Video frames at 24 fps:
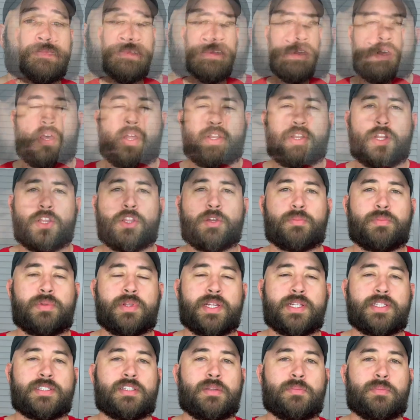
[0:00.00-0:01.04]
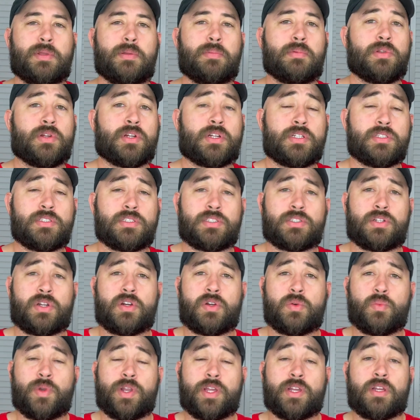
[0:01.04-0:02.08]
Another place that people are
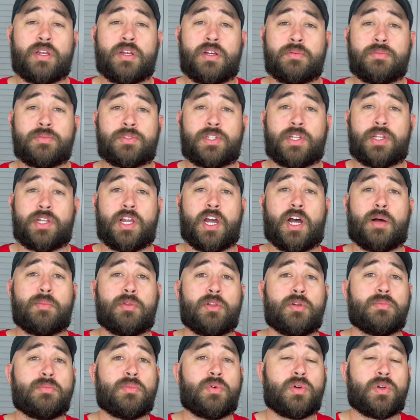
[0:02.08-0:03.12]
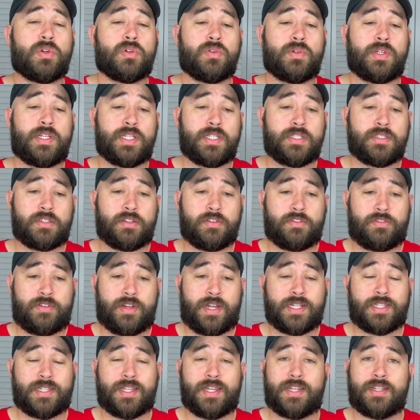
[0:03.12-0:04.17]
concerned when it comes to Diablo Immortal is the
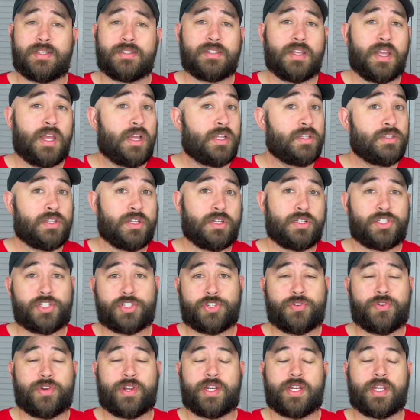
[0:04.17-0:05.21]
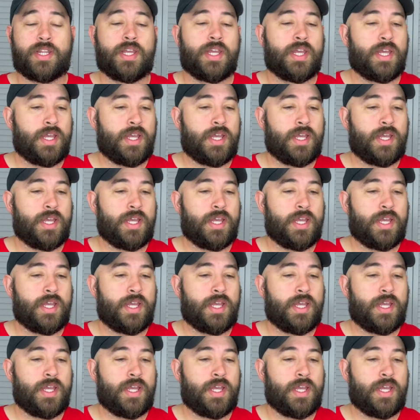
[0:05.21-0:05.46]
fact that it's touchscreen.